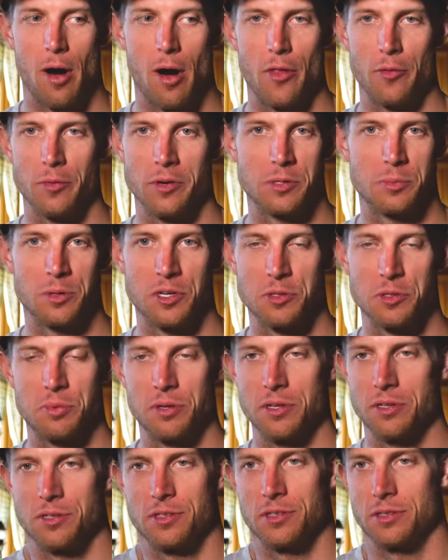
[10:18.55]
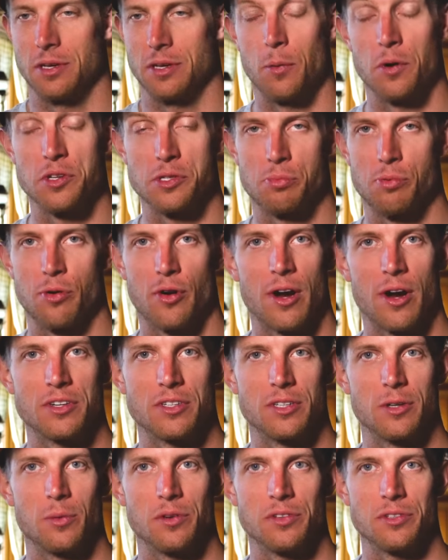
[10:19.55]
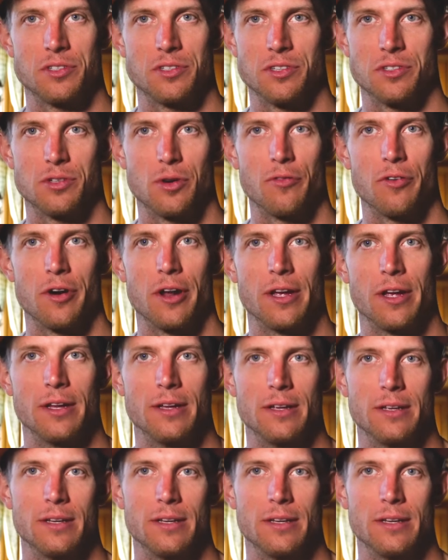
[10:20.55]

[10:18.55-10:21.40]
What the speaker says: Bothering me as much, but it was a progression. It wasn't just overnight.